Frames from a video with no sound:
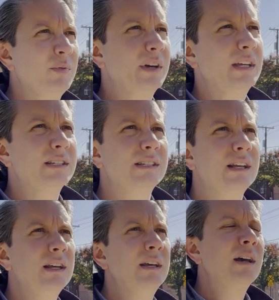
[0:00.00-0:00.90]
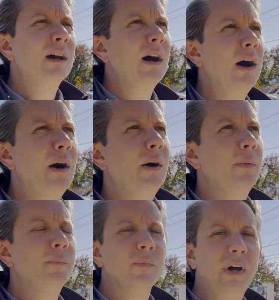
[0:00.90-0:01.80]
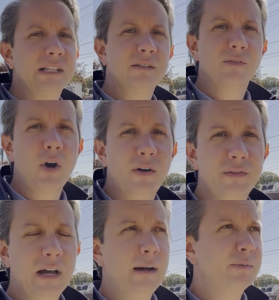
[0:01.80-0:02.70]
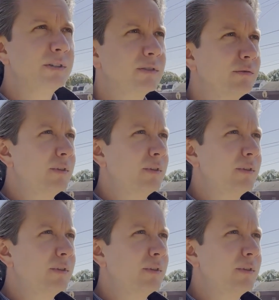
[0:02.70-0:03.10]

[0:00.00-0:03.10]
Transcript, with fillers: place. Lots of coffee options over